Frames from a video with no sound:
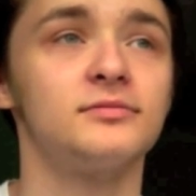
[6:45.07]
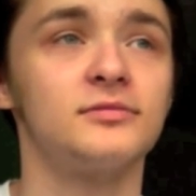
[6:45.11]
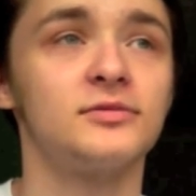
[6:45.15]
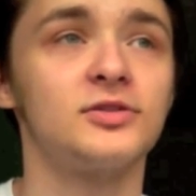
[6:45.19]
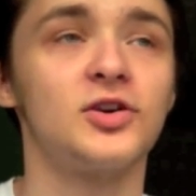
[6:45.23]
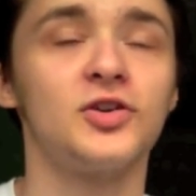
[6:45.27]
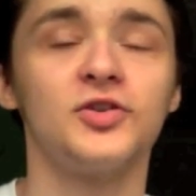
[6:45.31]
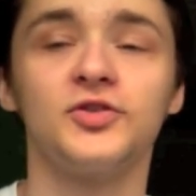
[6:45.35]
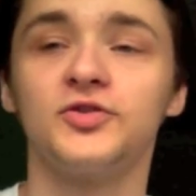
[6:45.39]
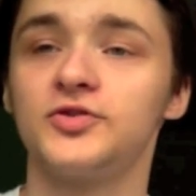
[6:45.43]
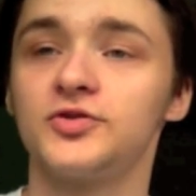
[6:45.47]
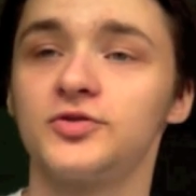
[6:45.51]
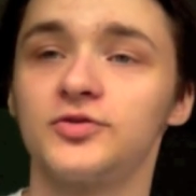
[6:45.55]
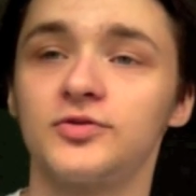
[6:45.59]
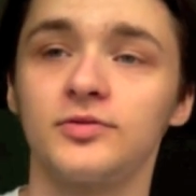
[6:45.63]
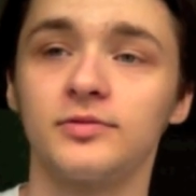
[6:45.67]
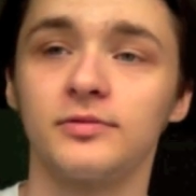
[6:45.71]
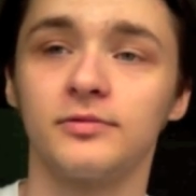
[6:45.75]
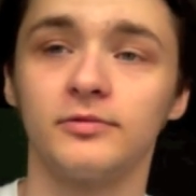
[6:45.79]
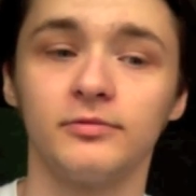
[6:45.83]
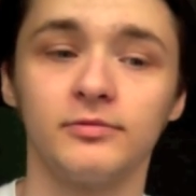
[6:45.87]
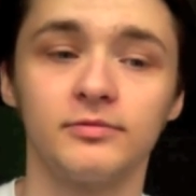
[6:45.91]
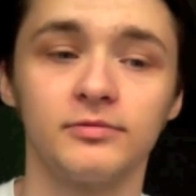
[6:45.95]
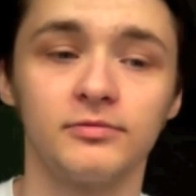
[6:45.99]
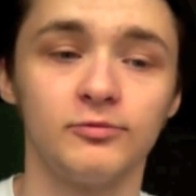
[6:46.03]
Because
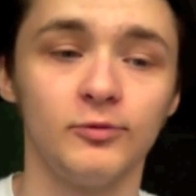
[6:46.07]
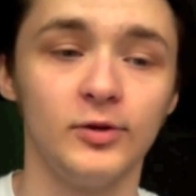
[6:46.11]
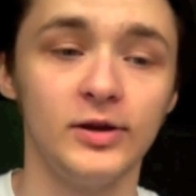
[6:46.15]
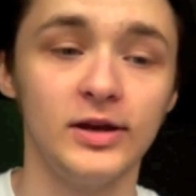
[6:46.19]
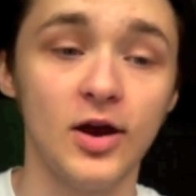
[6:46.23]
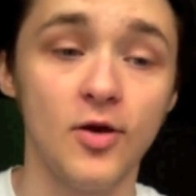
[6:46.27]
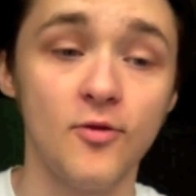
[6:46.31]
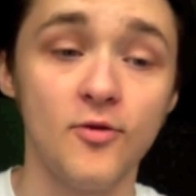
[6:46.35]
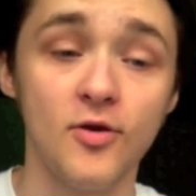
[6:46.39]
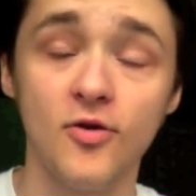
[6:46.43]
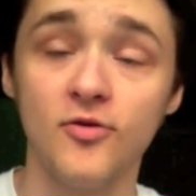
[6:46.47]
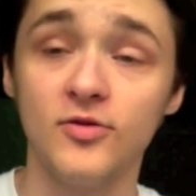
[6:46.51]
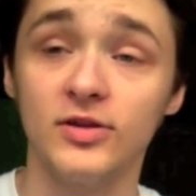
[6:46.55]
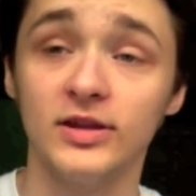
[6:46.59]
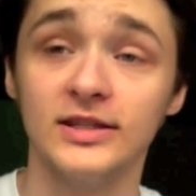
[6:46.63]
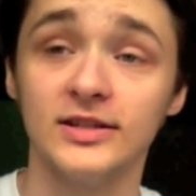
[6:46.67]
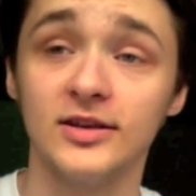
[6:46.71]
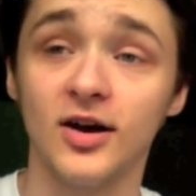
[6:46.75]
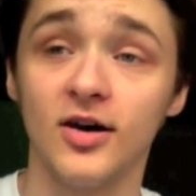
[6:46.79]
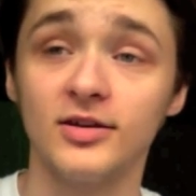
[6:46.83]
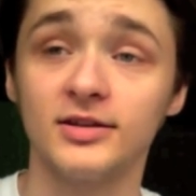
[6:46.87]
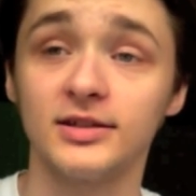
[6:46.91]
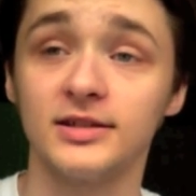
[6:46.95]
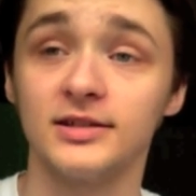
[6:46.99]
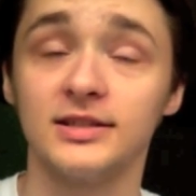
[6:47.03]
we don't know these
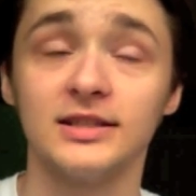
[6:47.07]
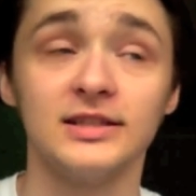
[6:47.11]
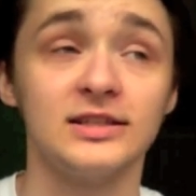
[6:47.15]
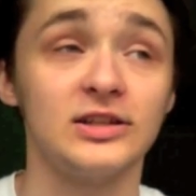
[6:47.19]
artists,